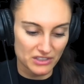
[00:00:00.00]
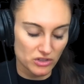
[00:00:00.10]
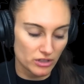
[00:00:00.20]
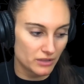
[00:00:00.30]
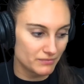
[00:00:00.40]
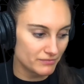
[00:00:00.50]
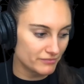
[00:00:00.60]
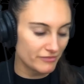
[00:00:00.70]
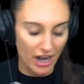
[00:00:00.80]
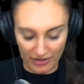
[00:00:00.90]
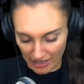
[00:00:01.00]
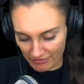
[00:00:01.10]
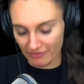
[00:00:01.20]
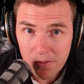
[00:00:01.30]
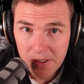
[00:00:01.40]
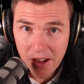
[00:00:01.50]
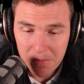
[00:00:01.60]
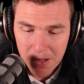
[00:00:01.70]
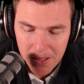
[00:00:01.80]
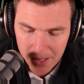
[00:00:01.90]
That's both true. sides of, of
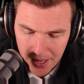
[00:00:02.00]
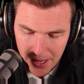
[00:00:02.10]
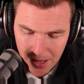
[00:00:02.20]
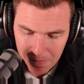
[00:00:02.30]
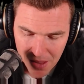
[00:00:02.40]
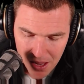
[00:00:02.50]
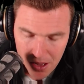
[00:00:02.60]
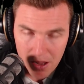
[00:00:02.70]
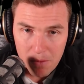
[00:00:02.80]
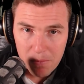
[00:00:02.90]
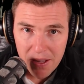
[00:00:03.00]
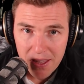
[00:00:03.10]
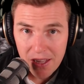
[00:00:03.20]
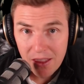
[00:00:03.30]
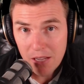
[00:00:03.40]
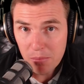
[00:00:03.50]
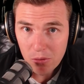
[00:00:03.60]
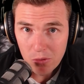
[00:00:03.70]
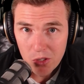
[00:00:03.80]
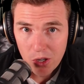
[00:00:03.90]
government. Um, yep. But the
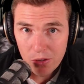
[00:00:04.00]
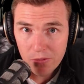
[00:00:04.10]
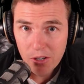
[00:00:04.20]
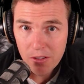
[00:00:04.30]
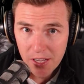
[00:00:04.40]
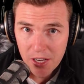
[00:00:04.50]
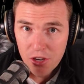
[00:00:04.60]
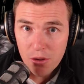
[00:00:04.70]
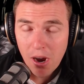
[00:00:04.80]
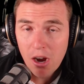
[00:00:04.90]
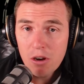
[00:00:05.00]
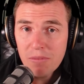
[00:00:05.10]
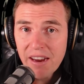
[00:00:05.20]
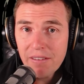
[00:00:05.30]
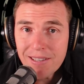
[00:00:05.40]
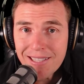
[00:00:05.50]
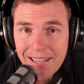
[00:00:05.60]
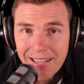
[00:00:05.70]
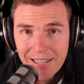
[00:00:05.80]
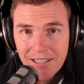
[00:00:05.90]
Liberals, who've got the new home
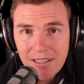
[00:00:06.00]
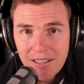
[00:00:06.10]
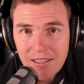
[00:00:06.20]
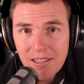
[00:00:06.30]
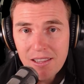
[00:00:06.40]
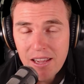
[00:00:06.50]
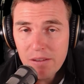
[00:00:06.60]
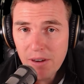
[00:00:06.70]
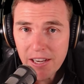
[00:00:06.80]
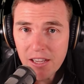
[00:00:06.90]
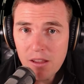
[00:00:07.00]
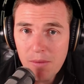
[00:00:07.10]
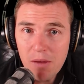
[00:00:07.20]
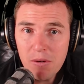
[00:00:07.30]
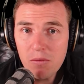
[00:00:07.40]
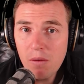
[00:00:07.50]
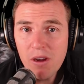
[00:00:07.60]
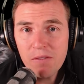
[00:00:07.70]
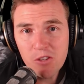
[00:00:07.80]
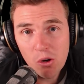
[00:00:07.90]
guarantee that they're running at the moment. And
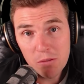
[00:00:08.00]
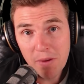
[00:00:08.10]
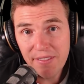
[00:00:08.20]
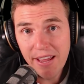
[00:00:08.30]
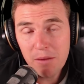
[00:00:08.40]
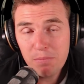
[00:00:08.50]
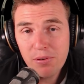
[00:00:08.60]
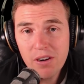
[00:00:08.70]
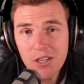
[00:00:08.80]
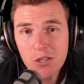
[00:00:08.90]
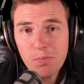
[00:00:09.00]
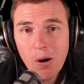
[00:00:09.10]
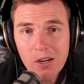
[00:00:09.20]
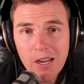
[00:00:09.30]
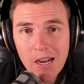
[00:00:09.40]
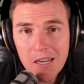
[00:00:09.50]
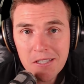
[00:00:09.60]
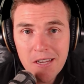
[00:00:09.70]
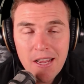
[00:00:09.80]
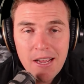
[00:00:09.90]
we've talked mm. about that in previous
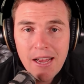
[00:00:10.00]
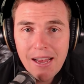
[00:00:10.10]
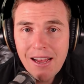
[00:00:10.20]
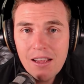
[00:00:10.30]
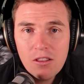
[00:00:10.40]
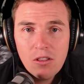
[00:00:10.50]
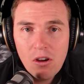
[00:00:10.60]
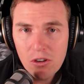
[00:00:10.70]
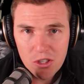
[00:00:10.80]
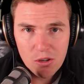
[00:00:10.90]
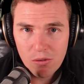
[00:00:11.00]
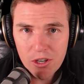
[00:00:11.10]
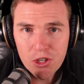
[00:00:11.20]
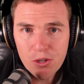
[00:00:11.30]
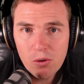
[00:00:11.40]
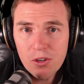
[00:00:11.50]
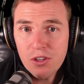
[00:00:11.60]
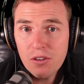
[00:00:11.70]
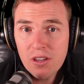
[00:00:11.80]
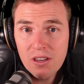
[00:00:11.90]
podcasts. Uh, long story short,
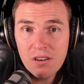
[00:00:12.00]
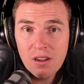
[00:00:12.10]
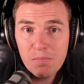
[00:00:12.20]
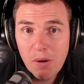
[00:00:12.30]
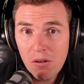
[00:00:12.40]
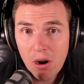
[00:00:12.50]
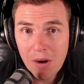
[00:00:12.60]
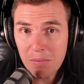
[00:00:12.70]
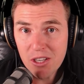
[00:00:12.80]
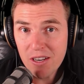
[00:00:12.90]
you can borrow up to